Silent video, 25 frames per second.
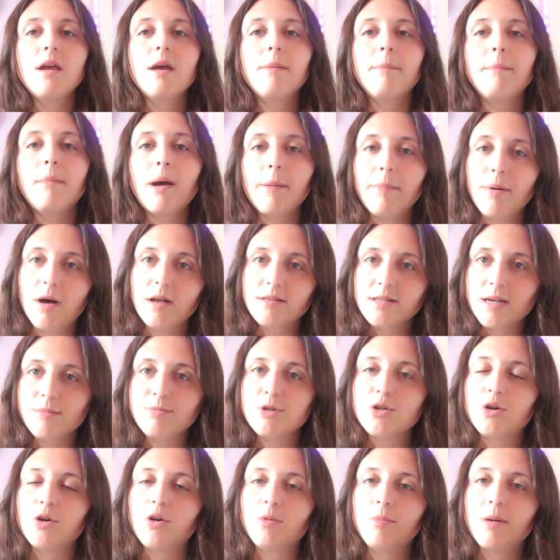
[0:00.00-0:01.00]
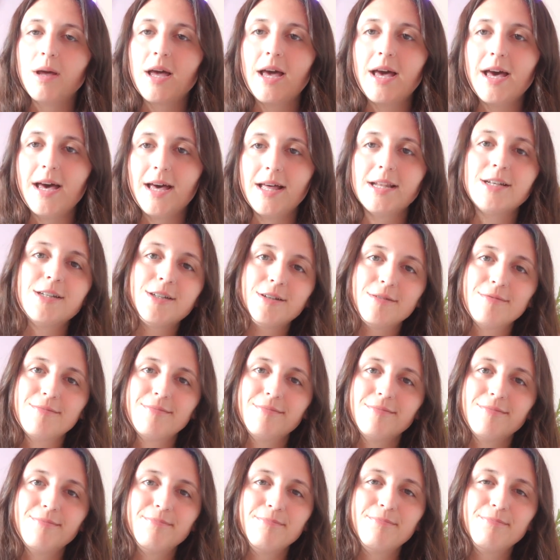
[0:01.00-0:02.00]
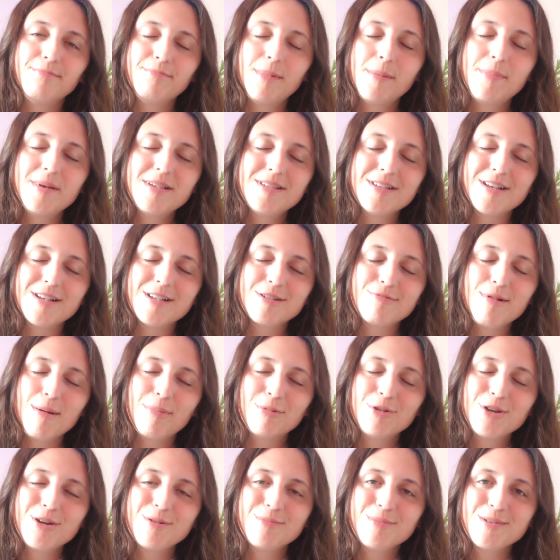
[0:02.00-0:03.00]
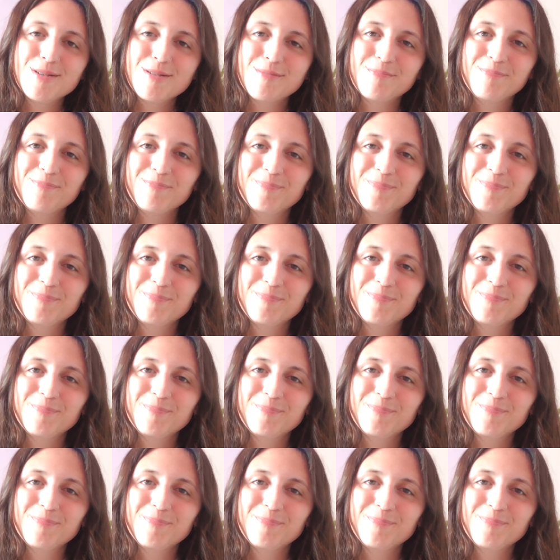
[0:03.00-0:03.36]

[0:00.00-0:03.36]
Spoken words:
my part-time job and my business, RebelJones.